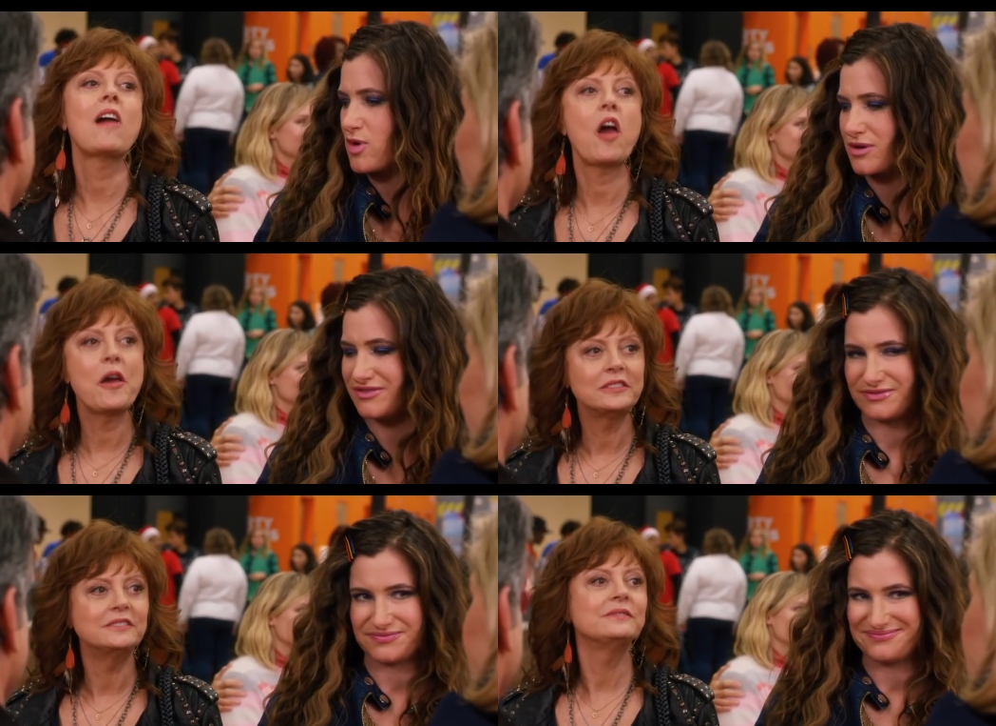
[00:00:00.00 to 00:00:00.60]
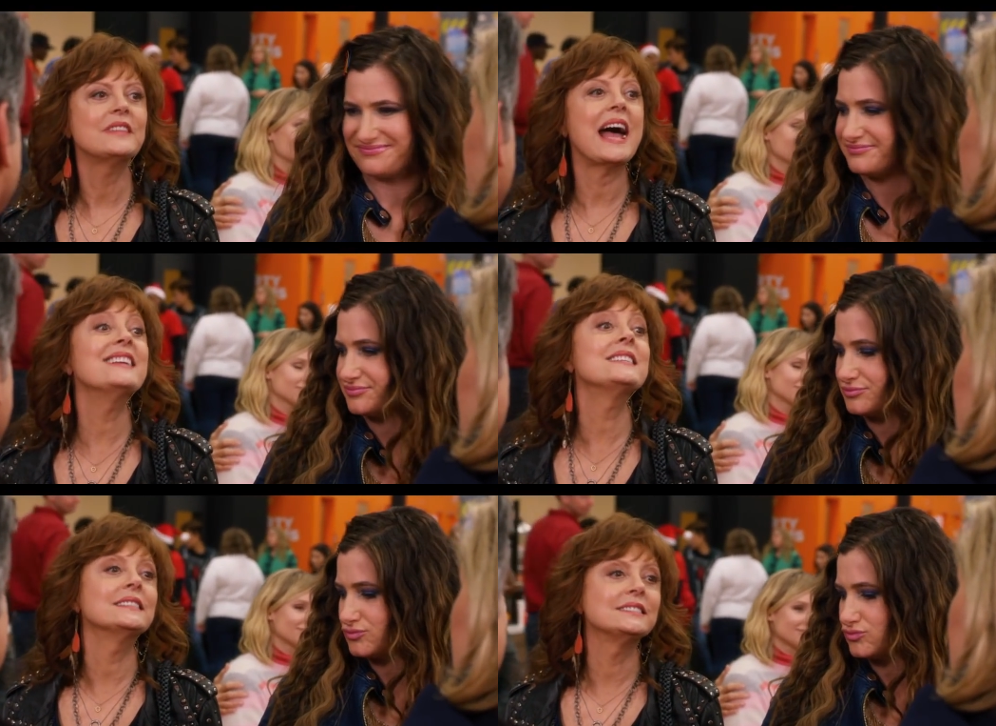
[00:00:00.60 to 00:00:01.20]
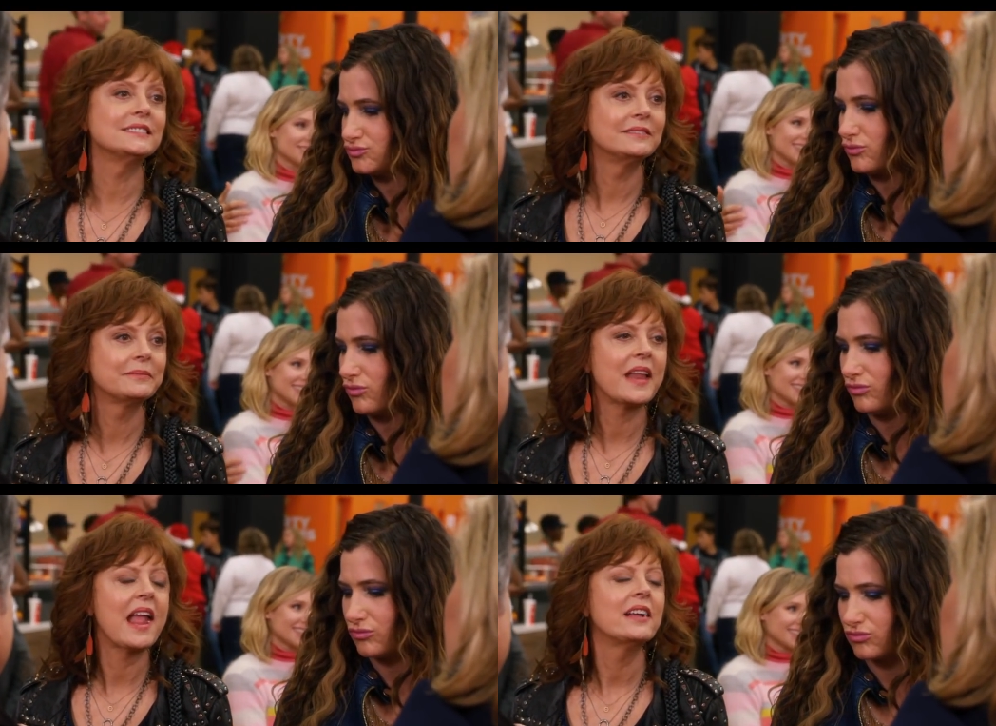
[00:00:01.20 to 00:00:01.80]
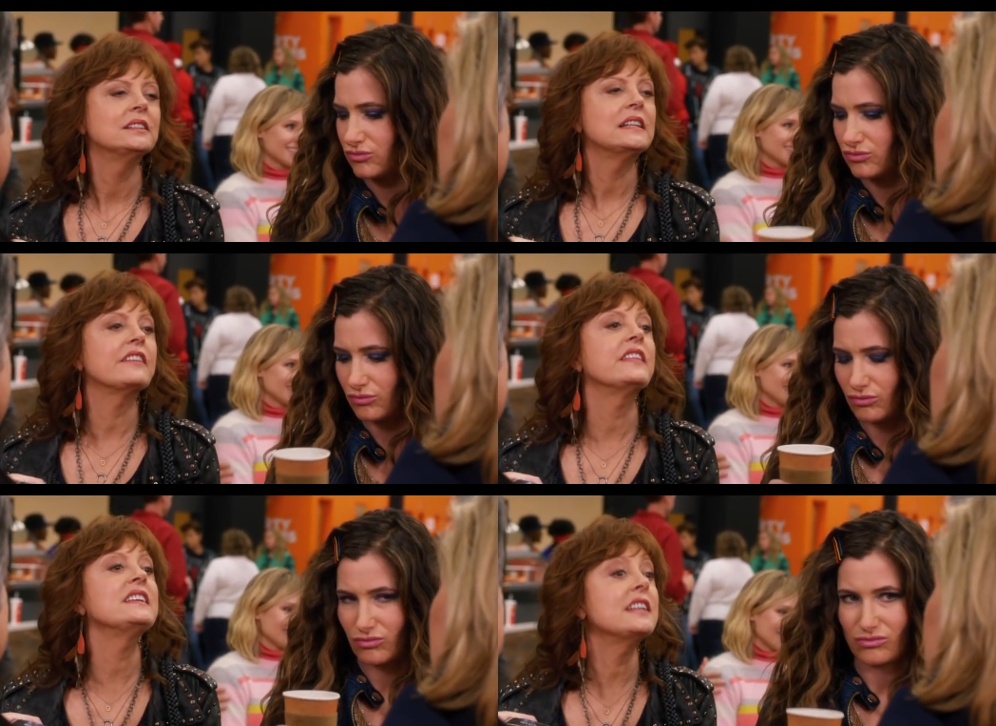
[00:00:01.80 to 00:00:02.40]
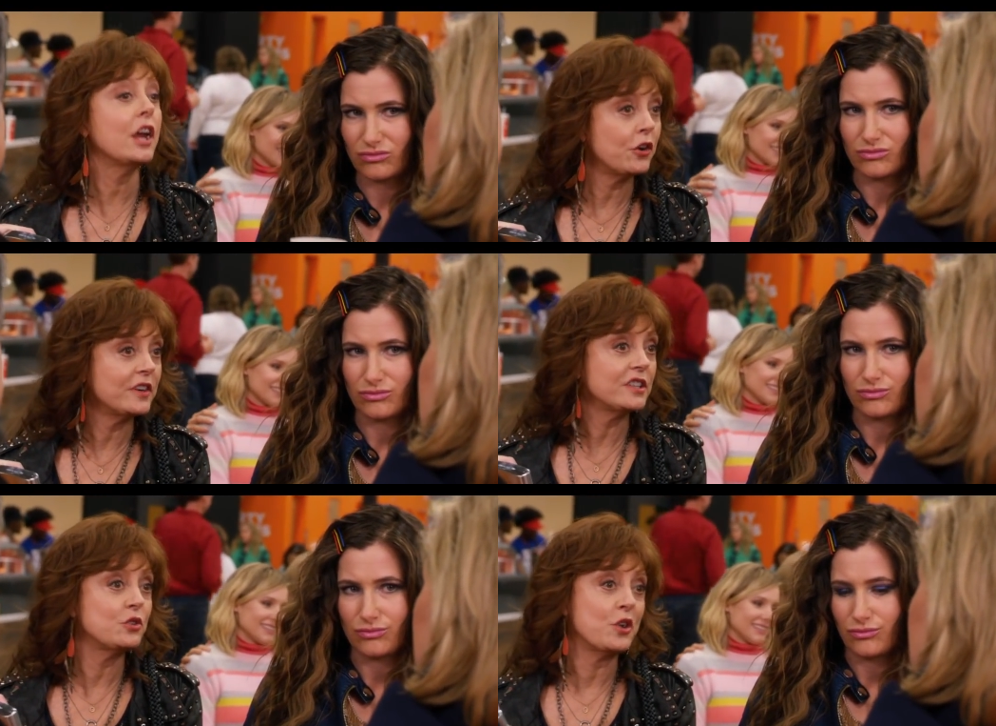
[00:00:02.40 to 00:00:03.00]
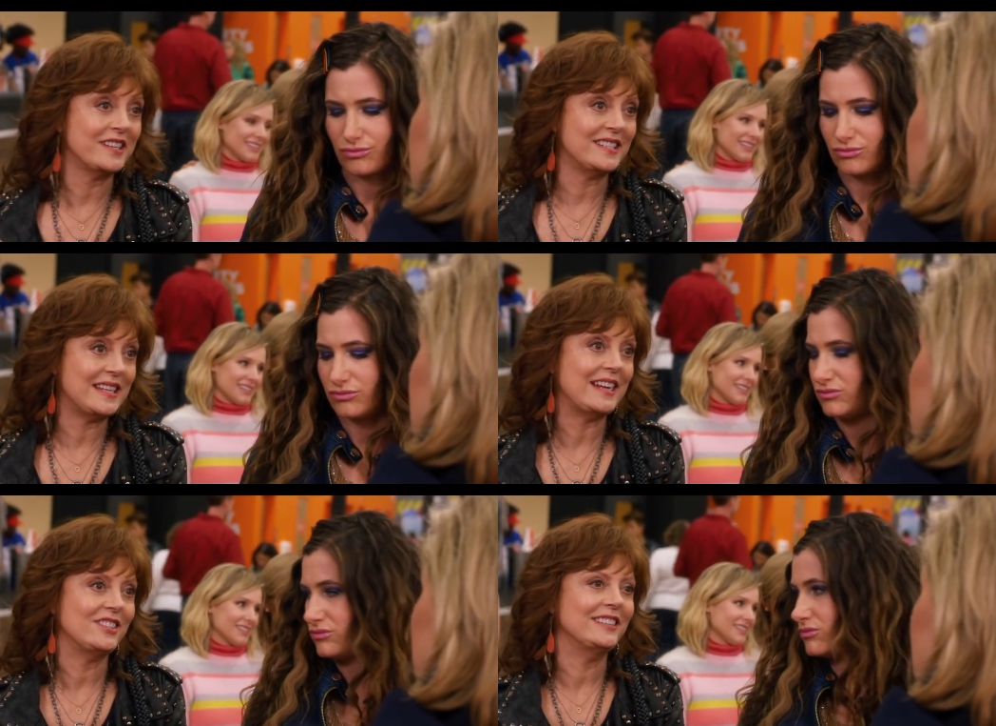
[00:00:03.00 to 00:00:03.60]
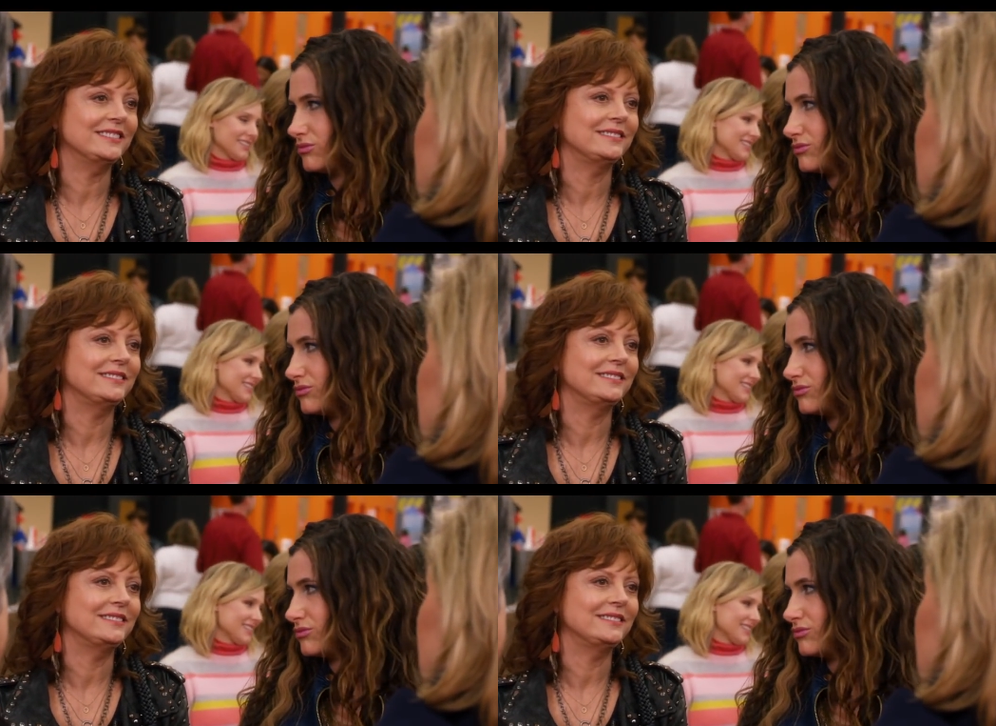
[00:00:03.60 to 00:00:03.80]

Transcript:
Speaker 1: Ah. Isis, like the terrorist organization.